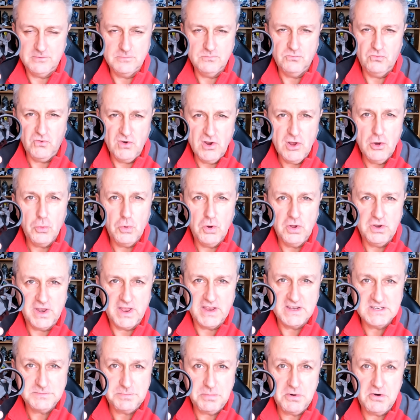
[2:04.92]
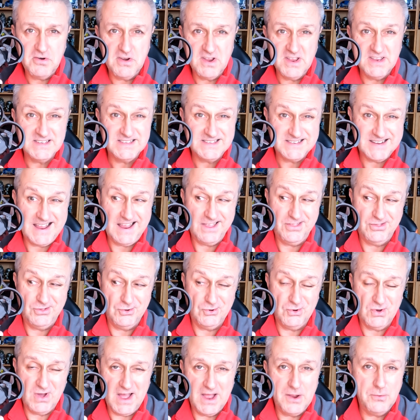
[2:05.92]
some real-world experience, I
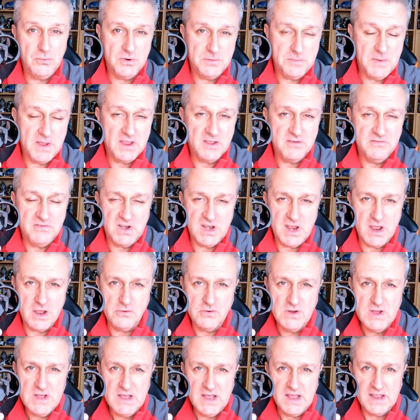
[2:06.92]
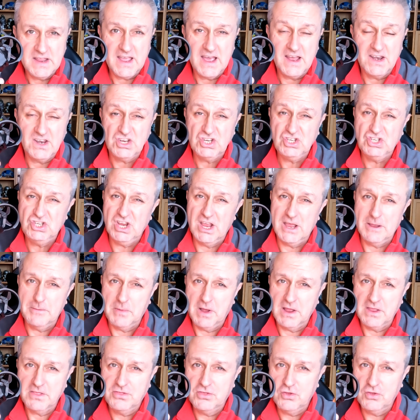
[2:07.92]
thought I would make a video and kind of share my